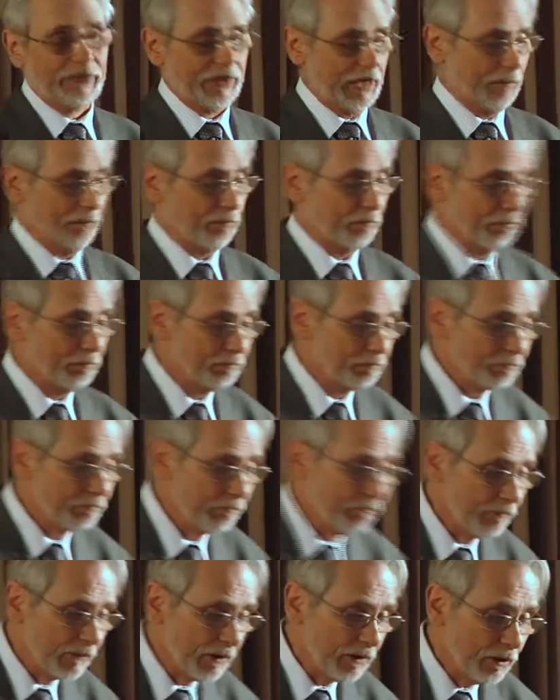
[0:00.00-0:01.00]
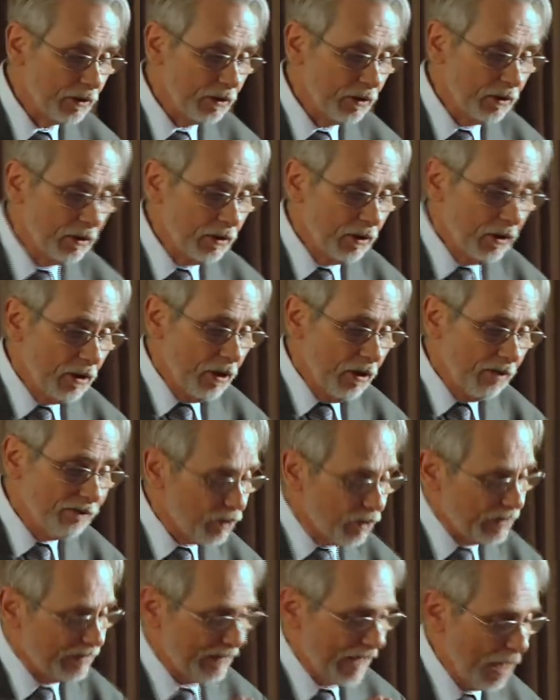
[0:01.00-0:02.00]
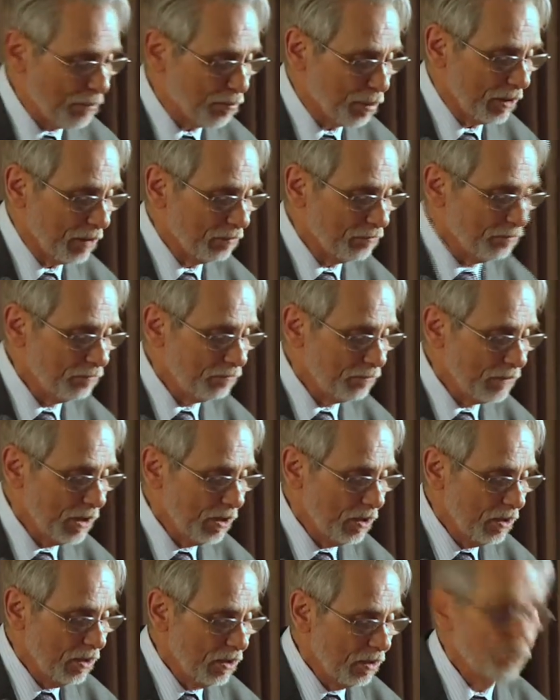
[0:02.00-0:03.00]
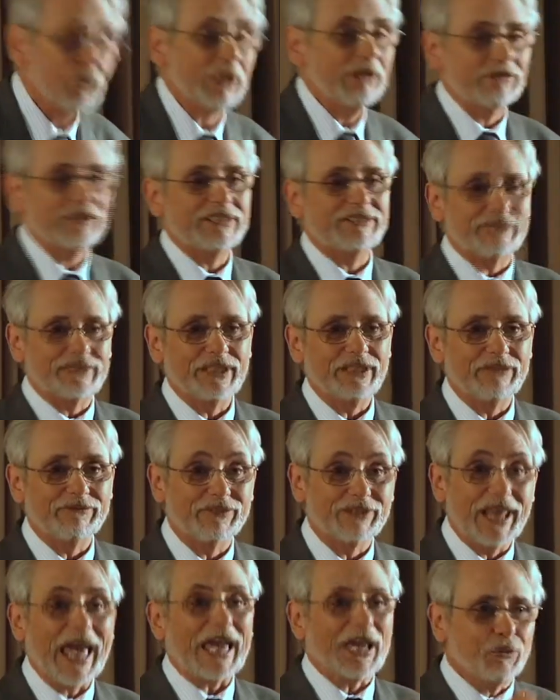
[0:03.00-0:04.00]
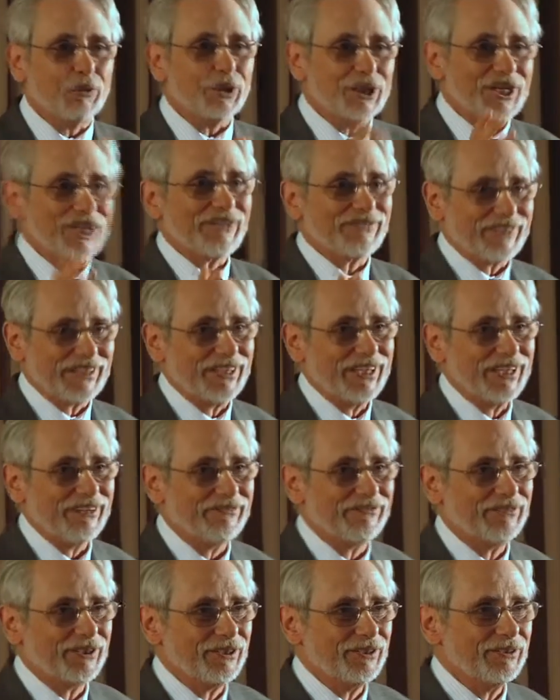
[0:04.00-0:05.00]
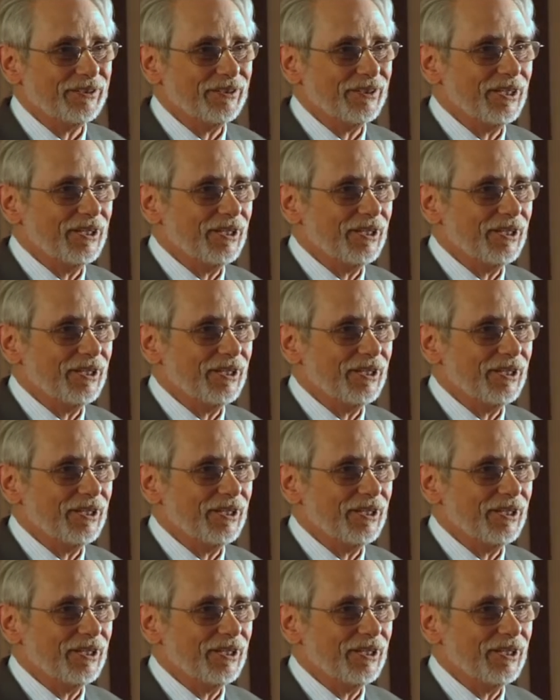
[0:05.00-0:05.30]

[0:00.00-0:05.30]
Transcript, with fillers: on them. For example, we receive language as a gift,